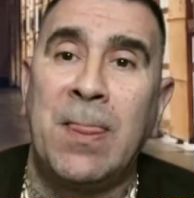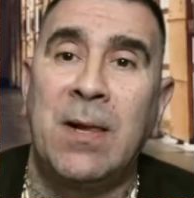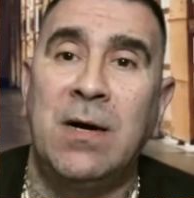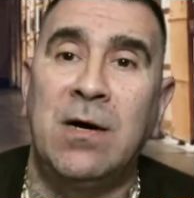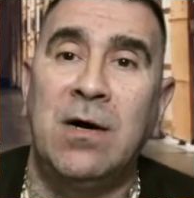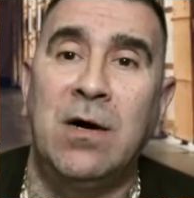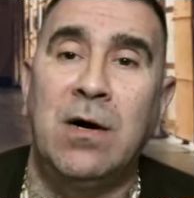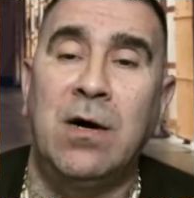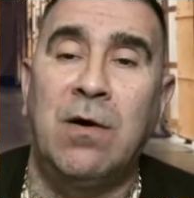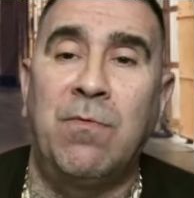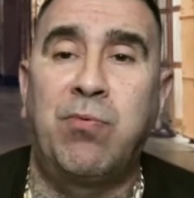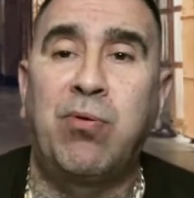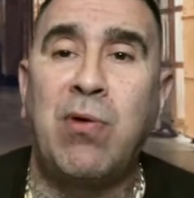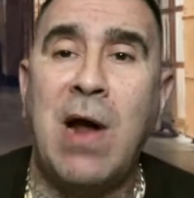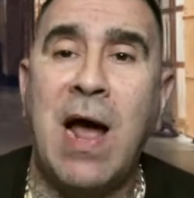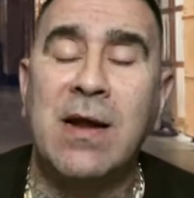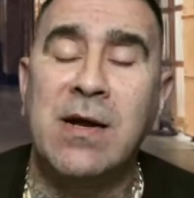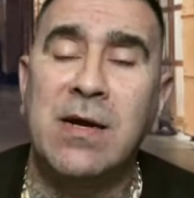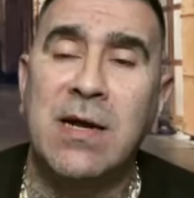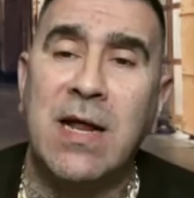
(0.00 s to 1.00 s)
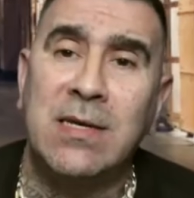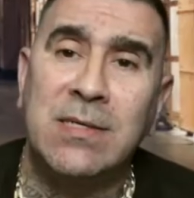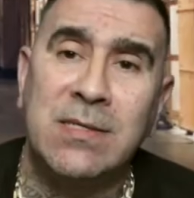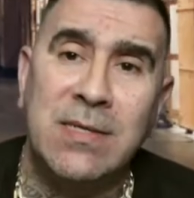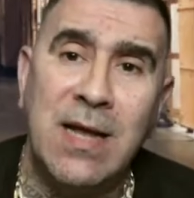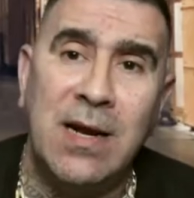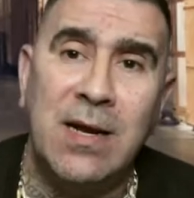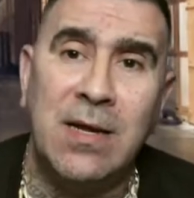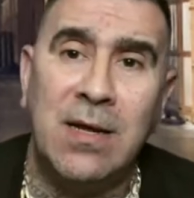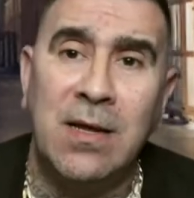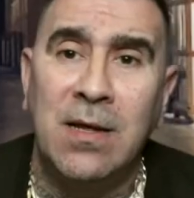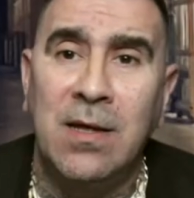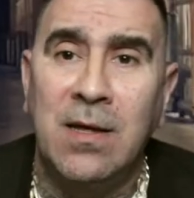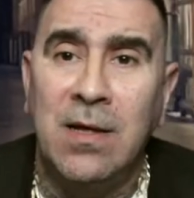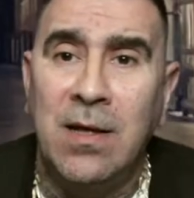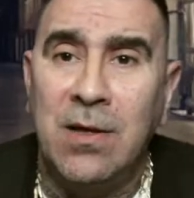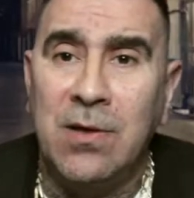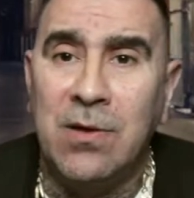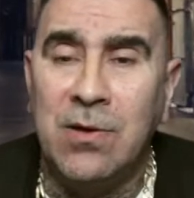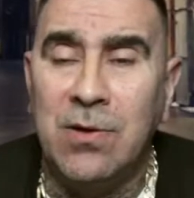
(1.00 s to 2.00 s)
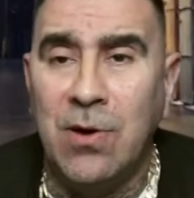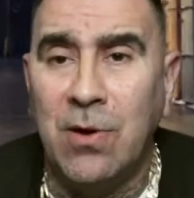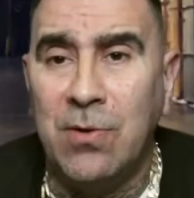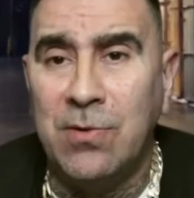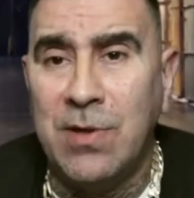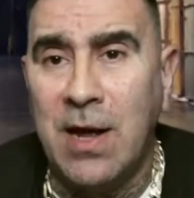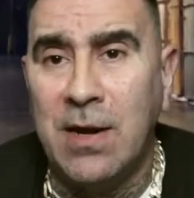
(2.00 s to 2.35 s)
of pride and aesthetic, you know,